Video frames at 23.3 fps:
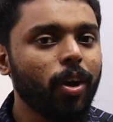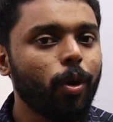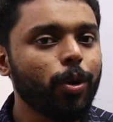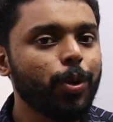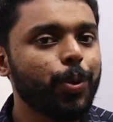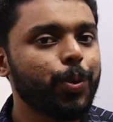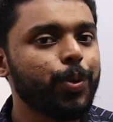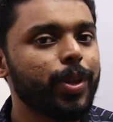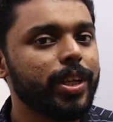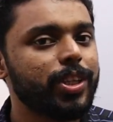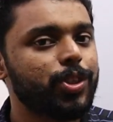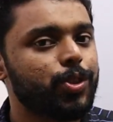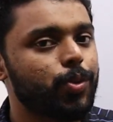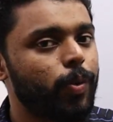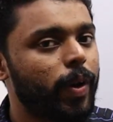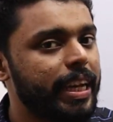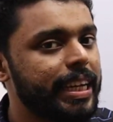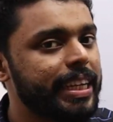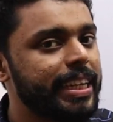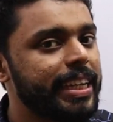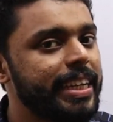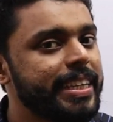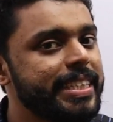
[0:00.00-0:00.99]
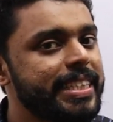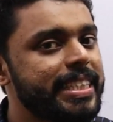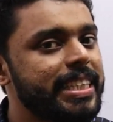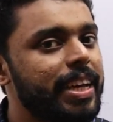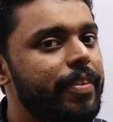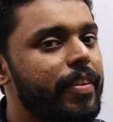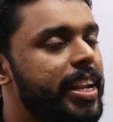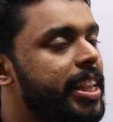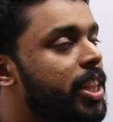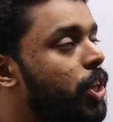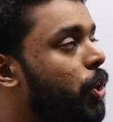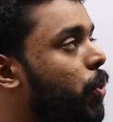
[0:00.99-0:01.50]
on to the
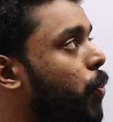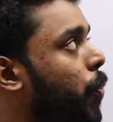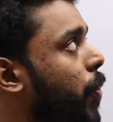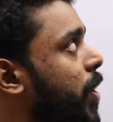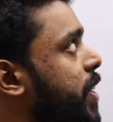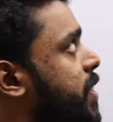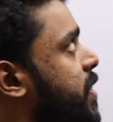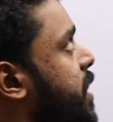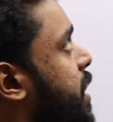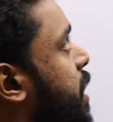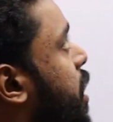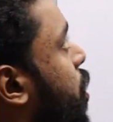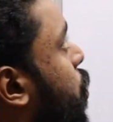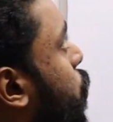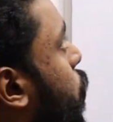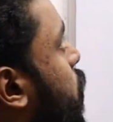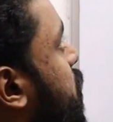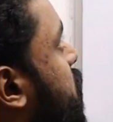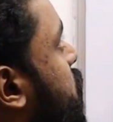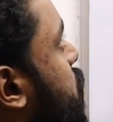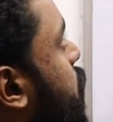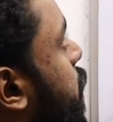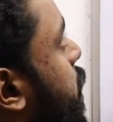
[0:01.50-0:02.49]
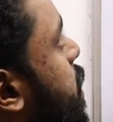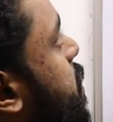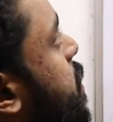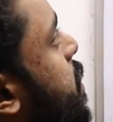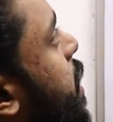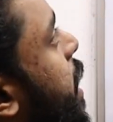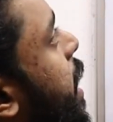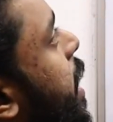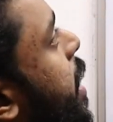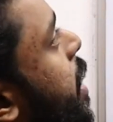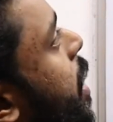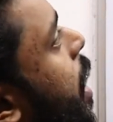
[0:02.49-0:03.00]
27th question. The question is,
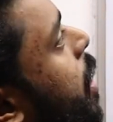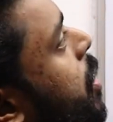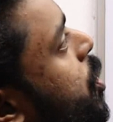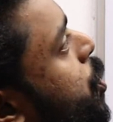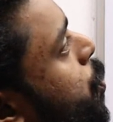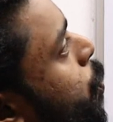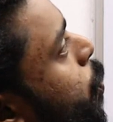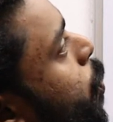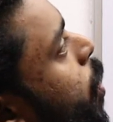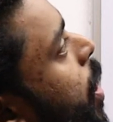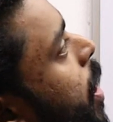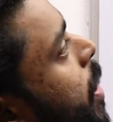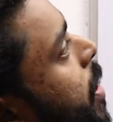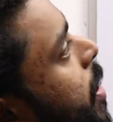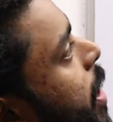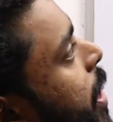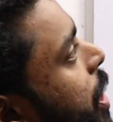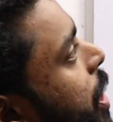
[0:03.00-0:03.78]
there are 200